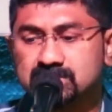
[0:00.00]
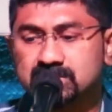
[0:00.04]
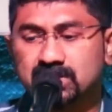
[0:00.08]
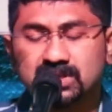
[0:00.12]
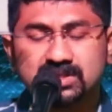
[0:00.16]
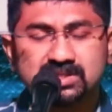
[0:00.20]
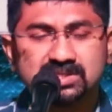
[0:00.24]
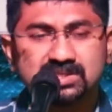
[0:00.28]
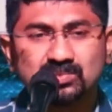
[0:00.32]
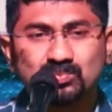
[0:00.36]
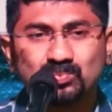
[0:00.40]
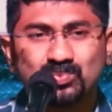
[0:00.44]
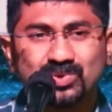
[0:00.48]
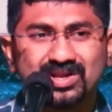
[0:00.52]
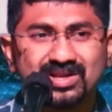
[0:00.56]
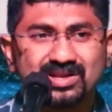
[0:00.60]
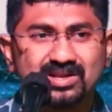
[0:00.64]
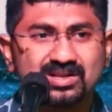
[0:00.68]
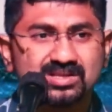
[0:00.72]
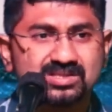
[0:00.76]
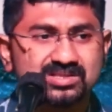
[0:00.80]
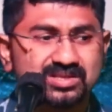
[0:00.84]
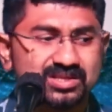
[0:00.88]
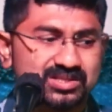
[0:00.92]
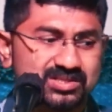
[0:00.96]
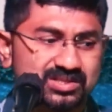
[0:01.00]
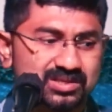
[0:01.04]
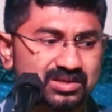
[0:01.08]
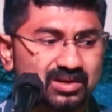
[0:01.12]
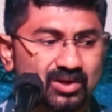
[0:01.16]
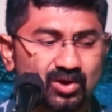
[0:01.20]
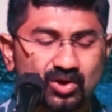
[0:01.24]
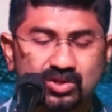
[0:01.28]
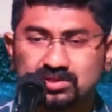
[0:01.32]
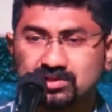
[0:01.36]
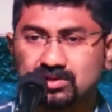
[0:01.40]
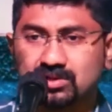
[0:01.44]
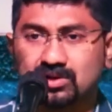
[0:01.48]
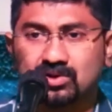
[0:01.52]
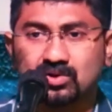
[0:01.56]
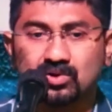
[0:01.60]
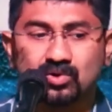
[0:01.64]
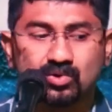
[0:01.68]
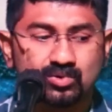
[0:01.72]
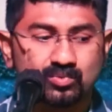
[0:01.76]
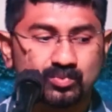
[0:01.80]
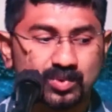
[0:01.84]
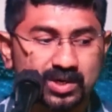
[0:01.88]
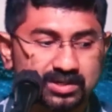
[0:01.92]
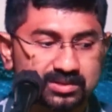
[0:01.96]
so a simple illustration author
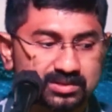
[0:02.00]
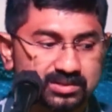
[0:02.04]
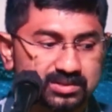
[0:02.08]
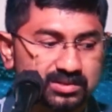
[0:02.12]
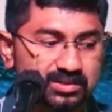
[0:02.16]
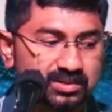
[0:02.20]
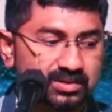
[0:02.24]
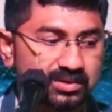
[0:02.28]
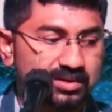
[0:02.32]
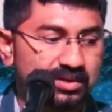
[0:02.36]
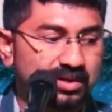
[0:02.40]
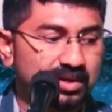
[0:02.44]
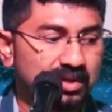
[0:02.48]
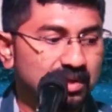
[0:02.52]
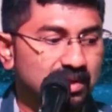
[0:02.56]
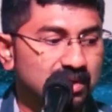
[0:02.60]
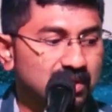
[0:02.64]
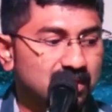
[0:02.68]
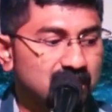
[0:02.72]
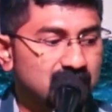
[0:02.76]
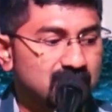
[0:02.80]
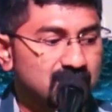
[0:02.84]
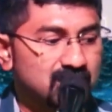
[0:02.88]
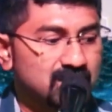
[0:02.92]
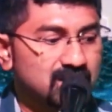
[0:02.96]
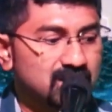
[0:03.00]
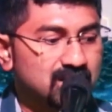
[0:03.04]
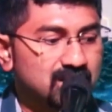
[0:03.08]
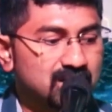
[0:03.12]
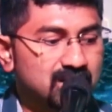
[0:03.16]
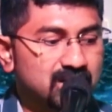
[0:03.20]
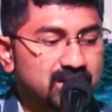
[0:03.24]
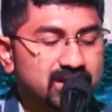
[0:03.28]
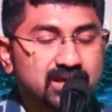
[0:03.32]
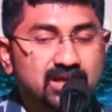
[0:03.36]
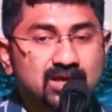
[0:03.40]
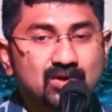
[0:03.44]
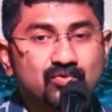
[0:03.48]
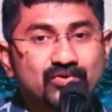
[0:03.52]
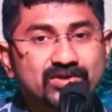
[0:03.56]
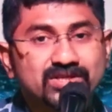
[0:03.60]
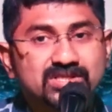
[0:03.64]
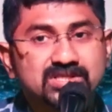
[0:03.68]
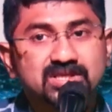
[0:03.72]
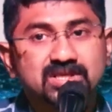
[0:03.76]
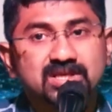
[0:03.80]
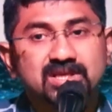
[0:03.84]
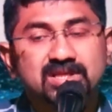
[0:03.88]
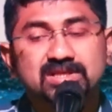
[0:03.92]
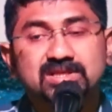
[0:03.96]
unknown but uh, uh, here
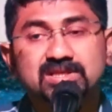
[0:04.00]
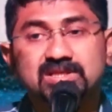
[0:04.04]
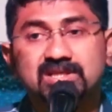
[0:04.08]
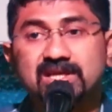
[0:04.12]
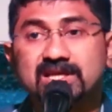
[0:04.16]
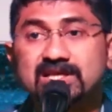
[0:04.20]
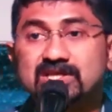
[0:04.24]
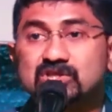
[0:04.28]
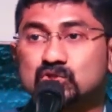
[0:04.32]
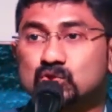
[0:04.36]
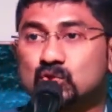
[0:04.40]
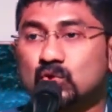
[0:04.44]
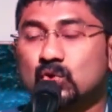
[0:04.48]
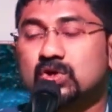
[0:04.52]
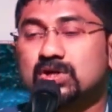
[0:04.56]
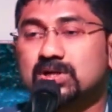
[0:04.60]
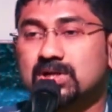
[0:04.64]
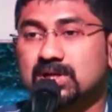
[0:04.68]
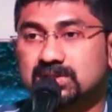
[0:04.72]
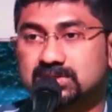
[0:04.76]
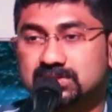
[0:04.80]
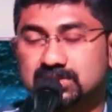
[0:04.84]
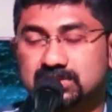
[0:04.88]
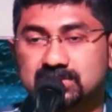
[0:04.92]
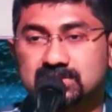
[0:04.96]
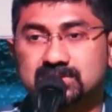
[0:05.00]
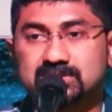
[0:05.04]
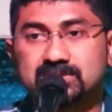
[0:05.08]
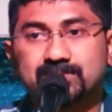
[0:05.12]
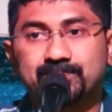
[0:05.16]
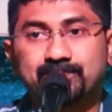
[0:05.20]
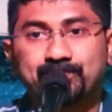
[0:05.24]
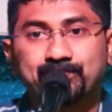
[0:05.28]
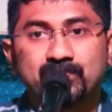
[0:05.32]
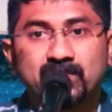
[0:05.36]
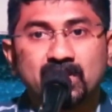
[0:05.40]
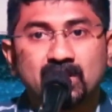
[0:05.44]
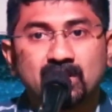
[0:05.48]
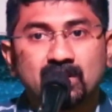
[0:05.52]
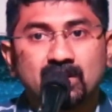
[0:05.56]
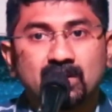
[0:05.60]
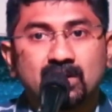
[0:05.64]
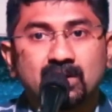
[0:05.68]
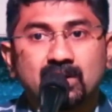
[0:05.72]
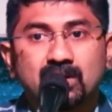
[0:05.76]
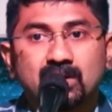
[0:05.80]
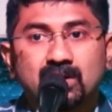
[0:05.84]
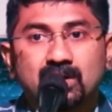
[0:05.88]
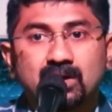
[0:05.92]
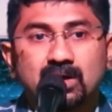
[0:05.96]
we see three stone cutters
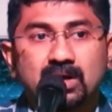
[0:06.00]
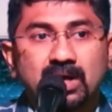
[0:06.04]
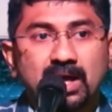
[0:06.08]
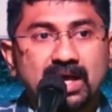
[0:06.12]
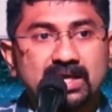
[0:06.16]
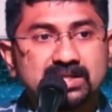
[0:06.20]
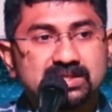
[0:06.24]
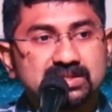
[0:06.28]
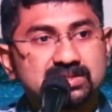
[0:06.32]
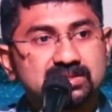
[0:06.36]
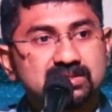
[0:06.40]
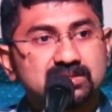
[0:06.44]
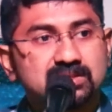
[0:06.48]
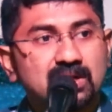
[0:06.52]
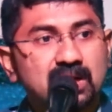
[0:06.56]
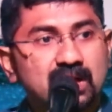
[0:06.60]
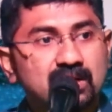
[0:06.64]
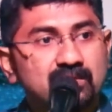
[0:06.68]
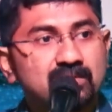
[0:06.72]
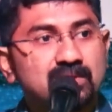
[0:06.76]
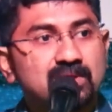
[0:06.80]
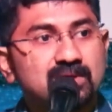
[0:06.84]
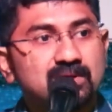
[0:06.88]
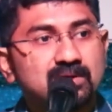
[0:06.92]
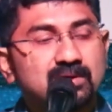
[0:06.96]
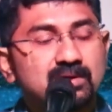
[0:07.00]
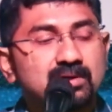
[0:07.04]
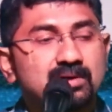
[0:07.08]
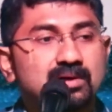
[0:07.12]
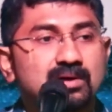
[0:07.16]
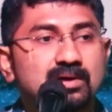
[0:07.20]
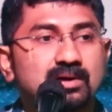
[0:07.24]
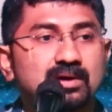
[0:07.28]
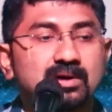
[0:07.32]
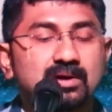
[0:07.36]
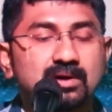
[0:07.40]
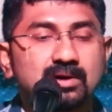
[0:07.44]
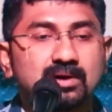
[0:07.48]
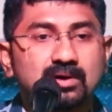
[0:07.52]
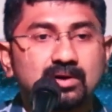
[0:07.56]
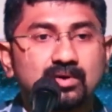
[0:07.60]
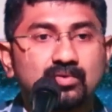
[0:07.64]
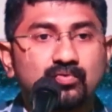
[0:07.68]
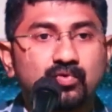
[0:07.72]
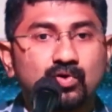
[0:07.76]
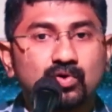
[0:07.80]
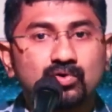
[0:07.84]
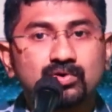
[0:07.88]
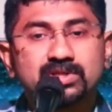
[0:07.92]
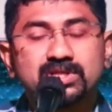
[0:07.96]
as traveler
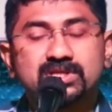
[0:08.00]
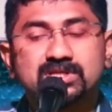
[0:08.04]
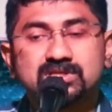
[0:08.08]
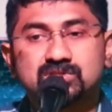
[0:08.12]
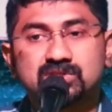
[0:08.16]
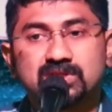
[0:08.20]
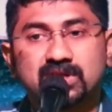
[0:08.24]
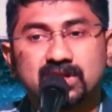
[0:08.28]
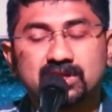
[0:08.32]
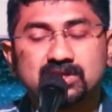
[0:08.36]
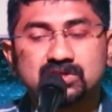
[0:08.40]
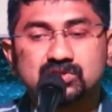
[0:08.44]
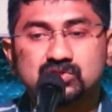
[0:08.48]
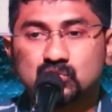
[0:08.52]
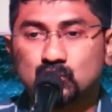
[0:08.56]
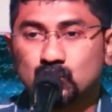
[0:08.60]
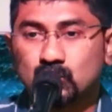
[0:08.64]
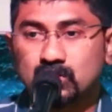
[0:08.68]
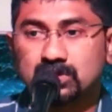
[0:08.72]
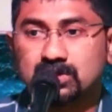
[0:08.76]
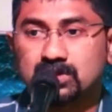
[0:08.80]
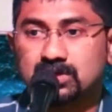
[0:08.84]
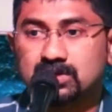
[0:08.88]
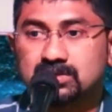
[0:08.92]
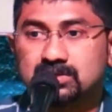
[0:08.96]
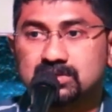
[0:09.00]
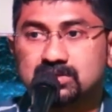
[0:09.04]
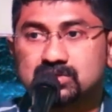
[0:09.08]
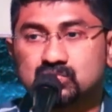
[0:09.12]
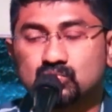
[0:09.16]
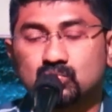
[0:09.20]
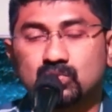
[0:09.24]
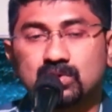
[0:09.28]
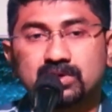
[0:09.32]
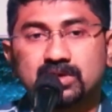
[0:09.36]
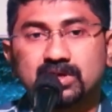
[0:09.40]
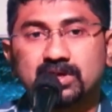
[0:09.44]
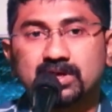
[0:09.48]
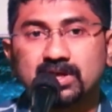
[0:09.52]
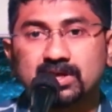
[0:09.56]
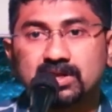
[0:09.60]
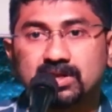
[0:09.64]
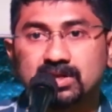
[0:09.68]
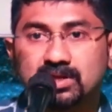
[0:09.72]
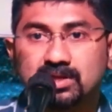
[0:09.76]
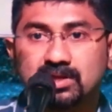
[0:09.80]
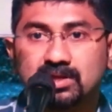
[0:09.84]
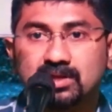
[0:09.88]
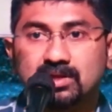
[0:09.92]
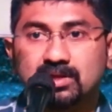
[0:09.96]
uh, found these three stone cutters working
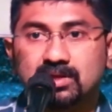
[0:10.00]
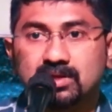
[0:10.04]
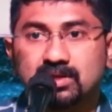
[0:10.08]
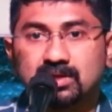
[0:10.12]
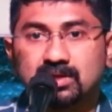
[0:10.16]
at a,